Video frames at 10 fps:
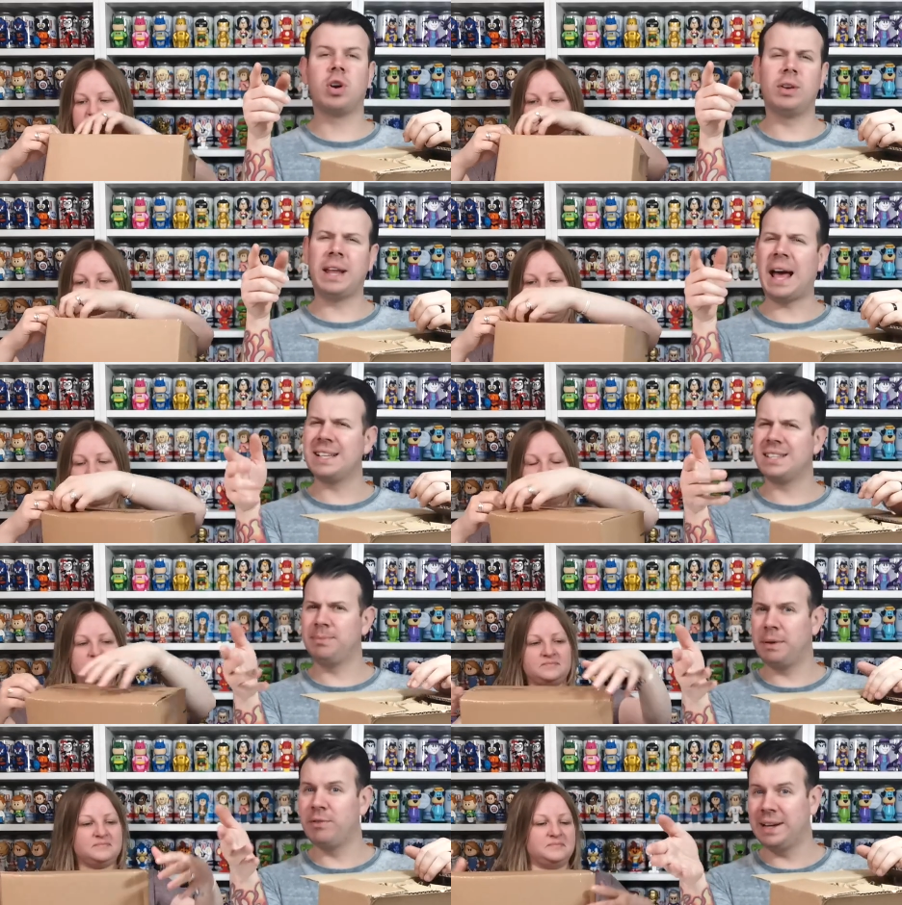Speaker 1: Con
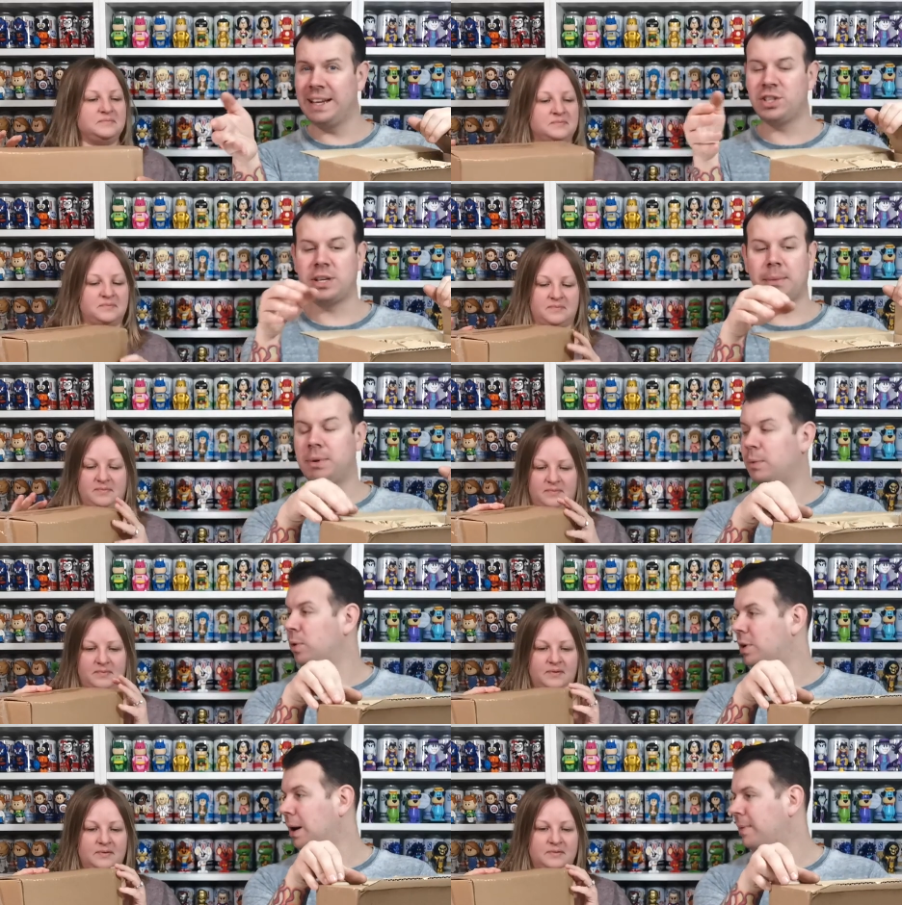hasn't been released yet, but it
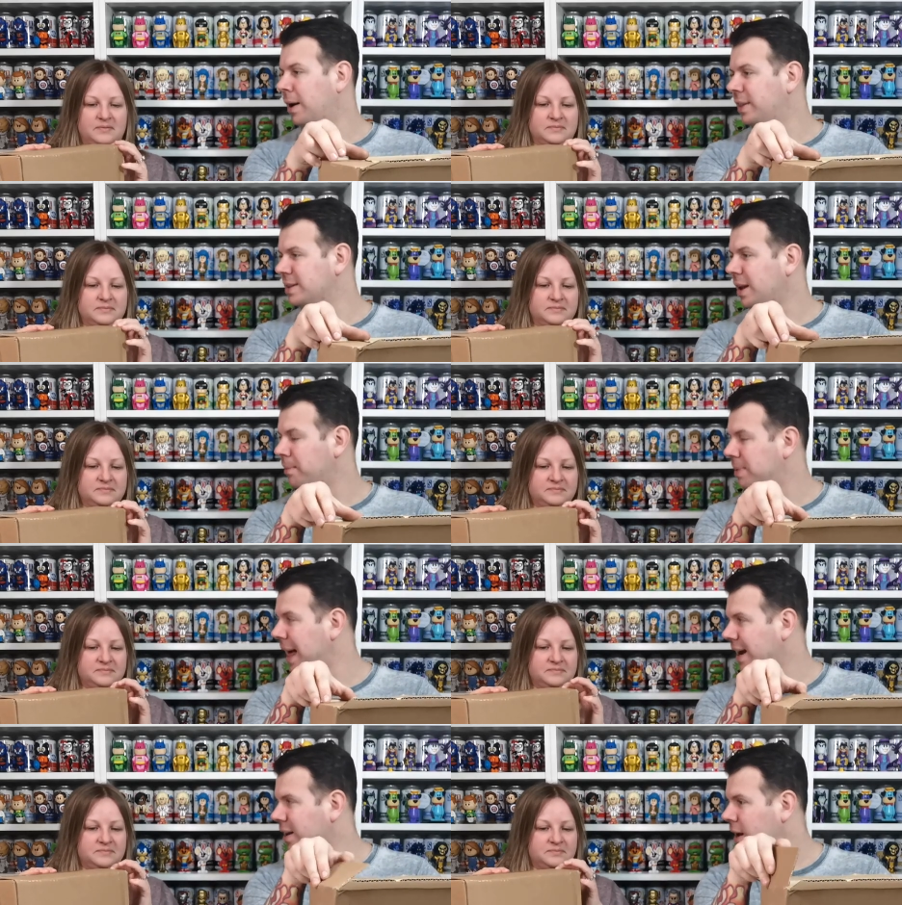will come out. There's like
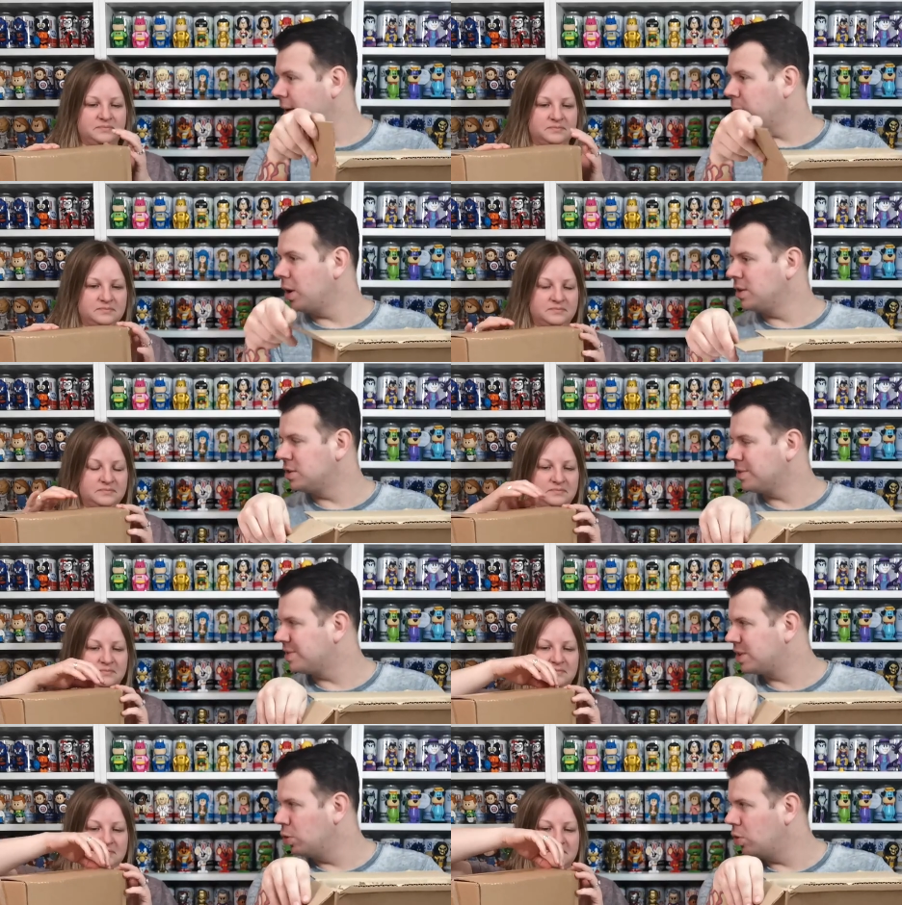blacklight ones, or
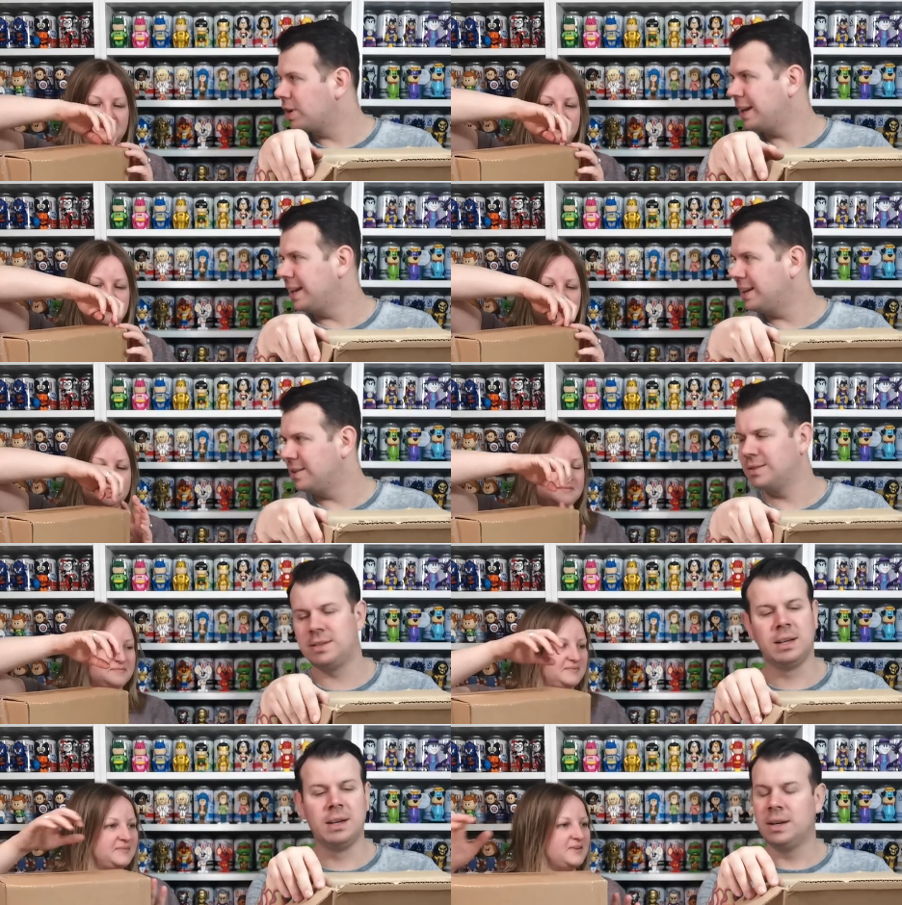Snorky, and
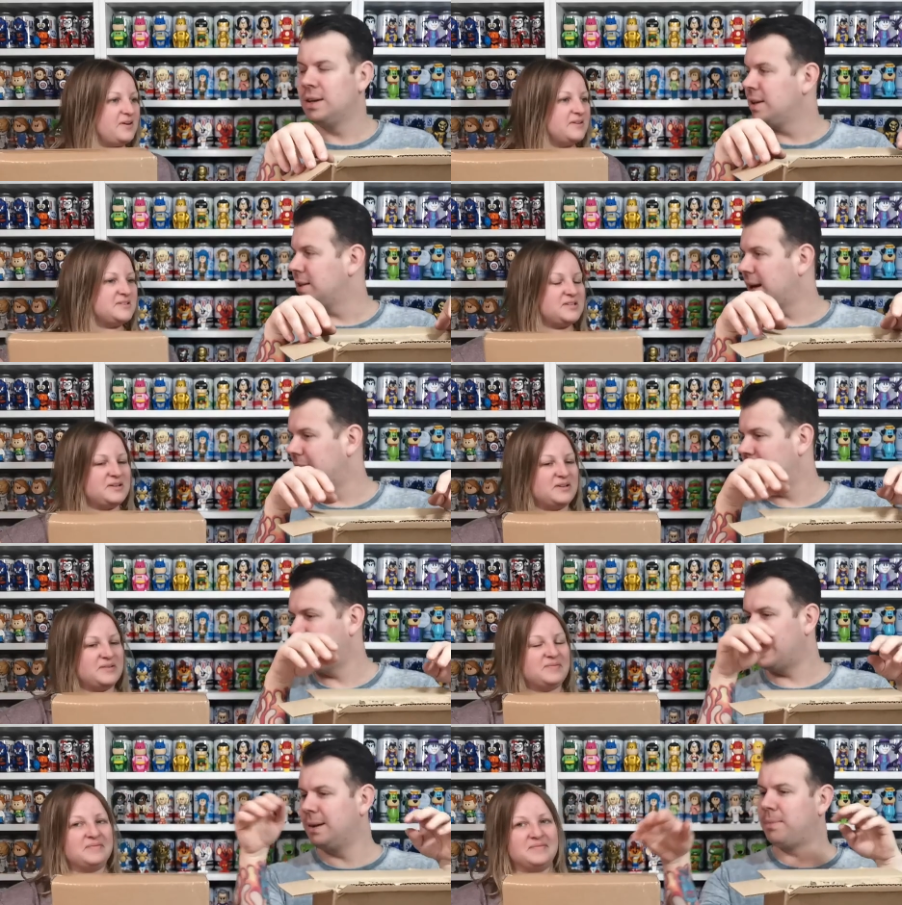uh,
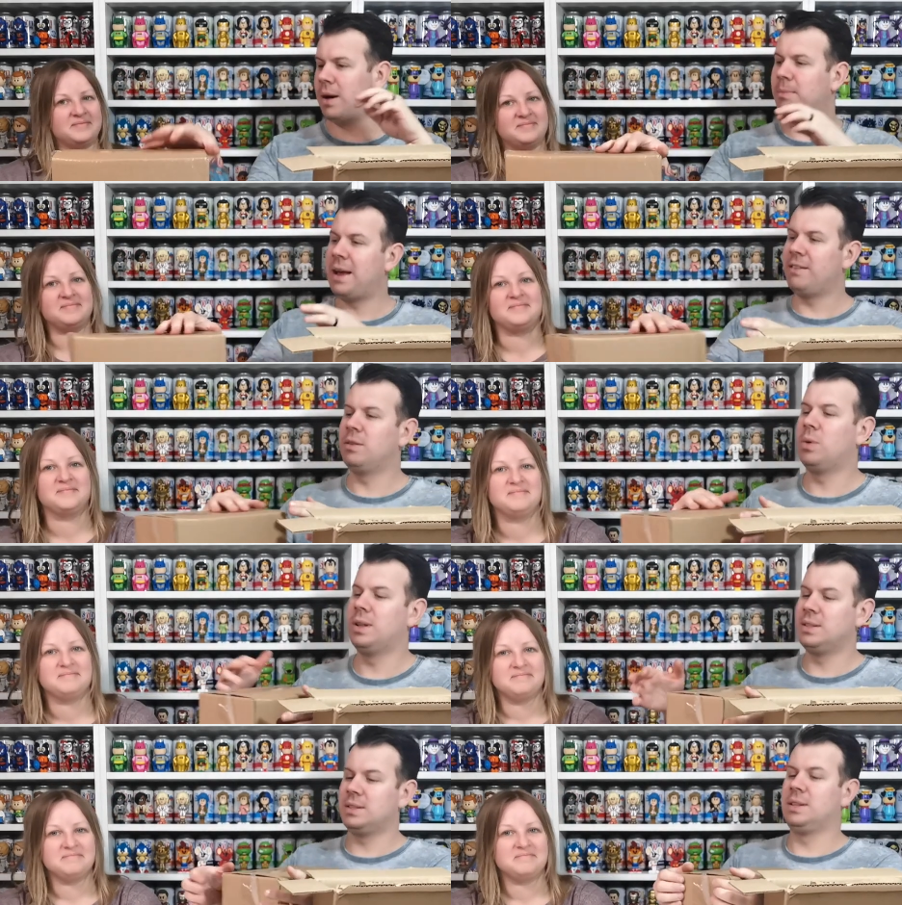Hanna Barbera
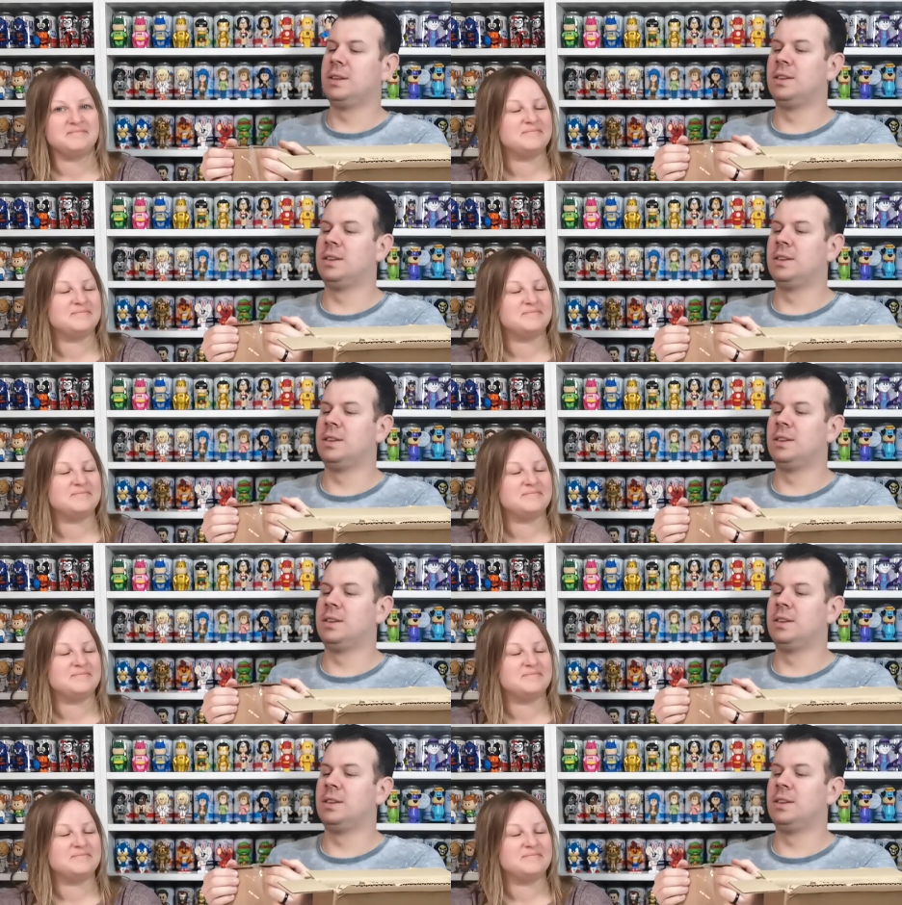ones.